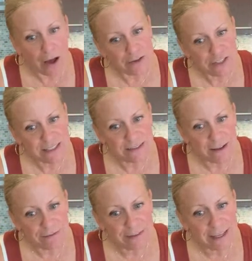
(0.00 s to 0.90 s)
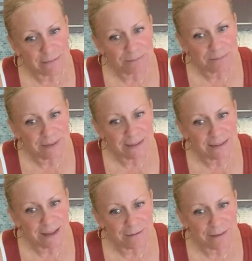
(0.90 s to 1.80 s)
Just lovely,
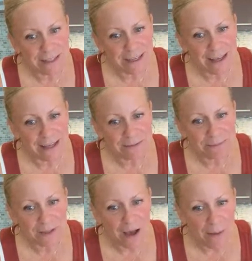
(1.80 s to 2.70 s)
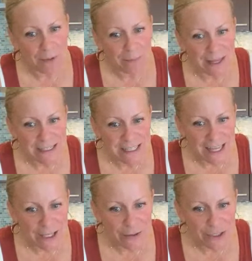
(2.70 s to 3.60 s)
lovely compliments.
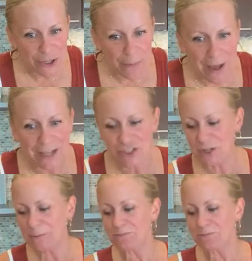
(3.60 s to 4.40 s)
Thank you so much.